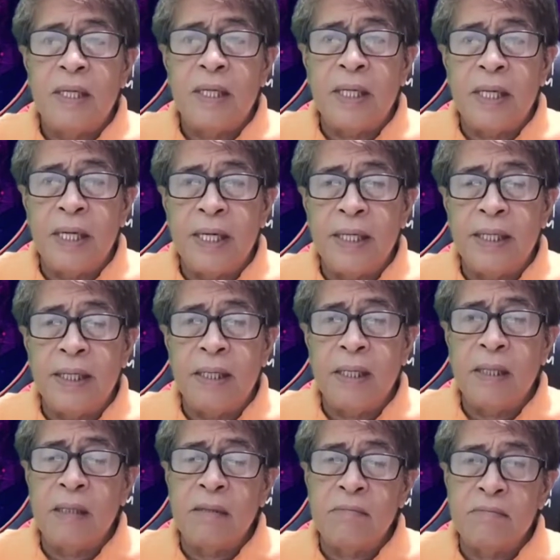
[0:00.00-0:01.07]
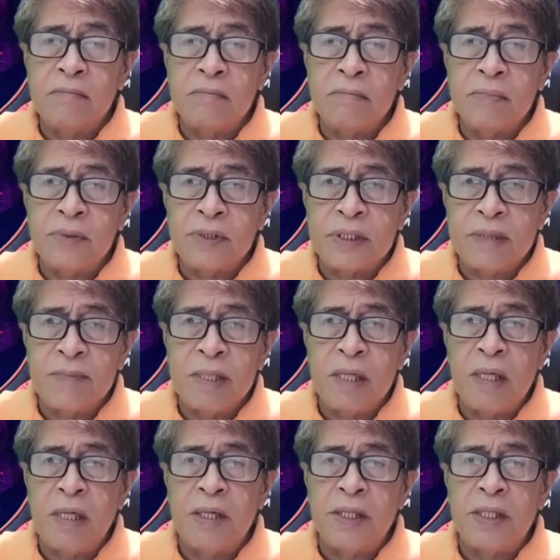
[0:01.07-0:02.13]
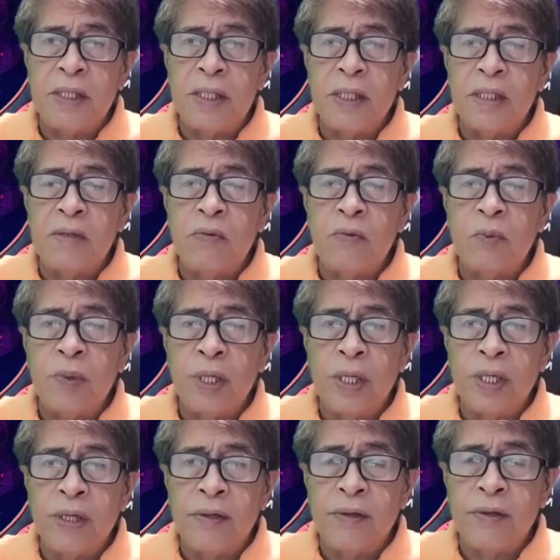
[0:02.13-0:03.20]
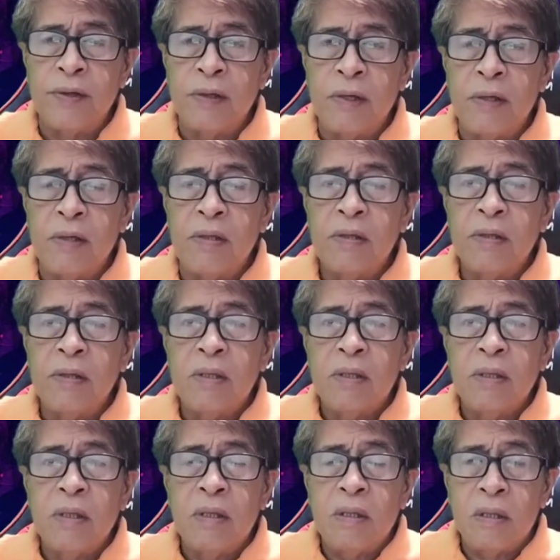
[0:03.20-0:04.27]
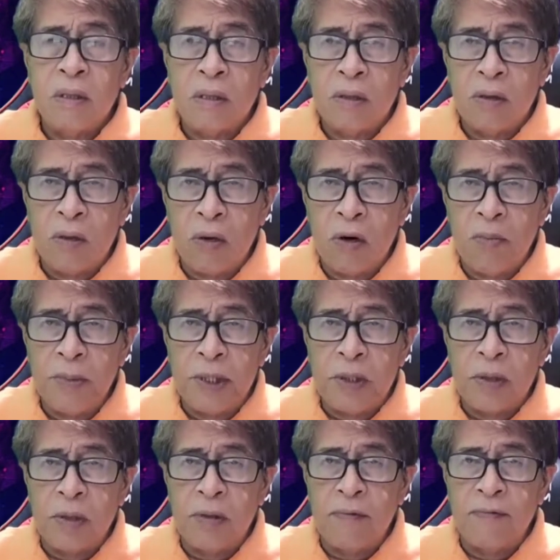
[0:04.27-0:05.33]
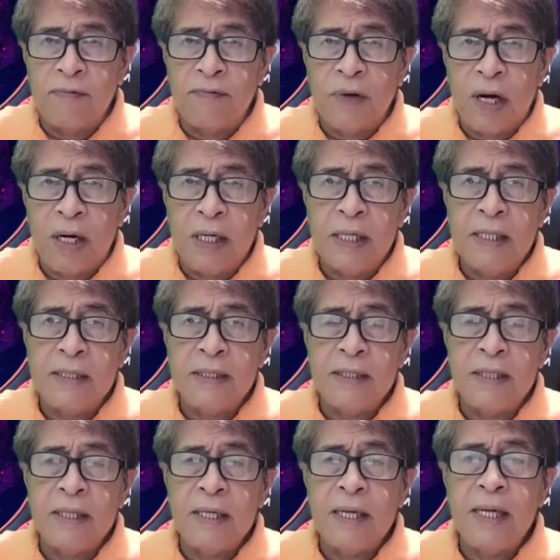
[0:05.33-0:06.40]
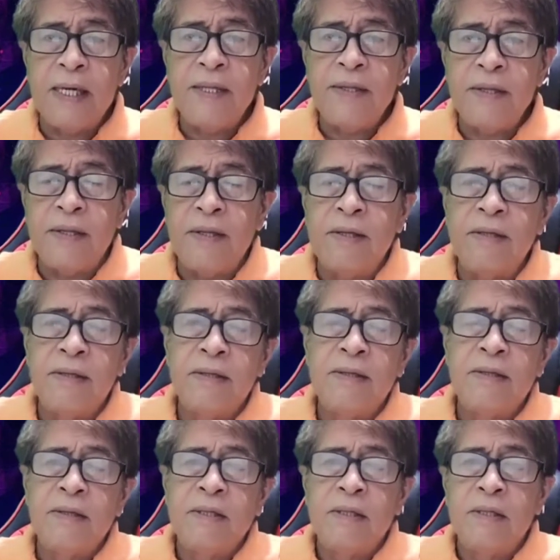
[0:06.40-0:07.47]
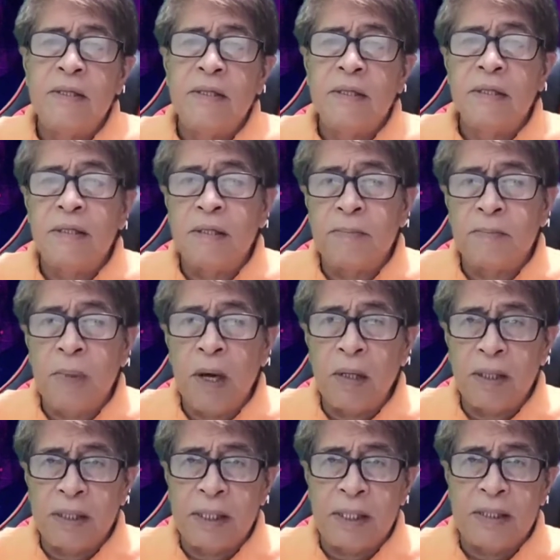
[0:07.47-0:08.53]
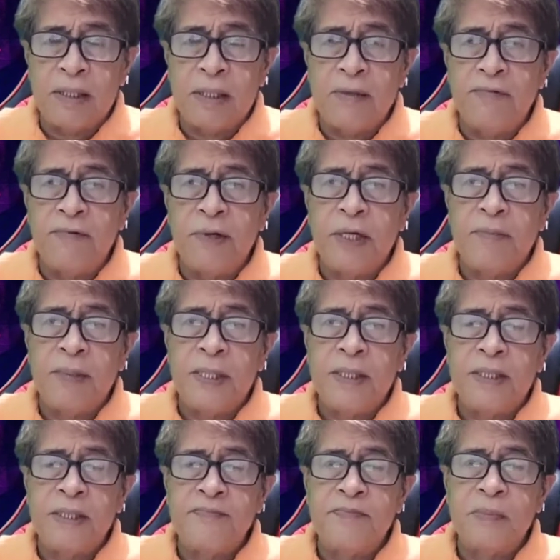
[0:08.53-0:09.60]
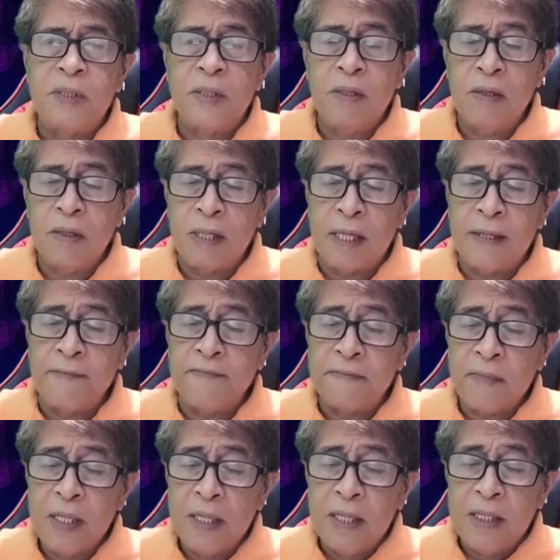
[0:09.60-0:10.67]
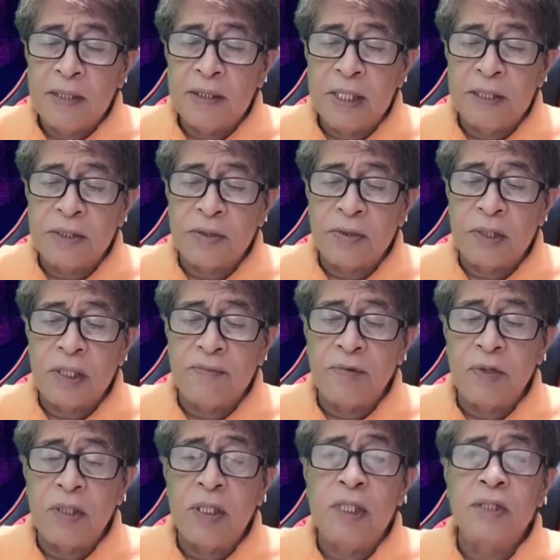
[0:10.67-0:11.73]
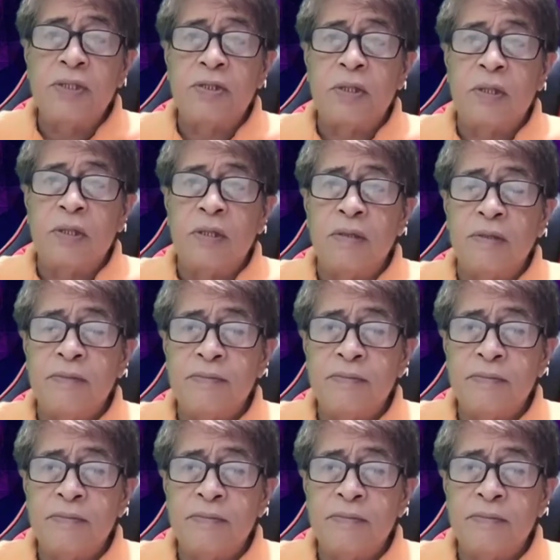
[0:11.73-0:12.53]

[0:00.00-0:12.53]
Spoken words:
And similarity with the Omicron variant and the politics in Philippines. Okay, just to give you an intro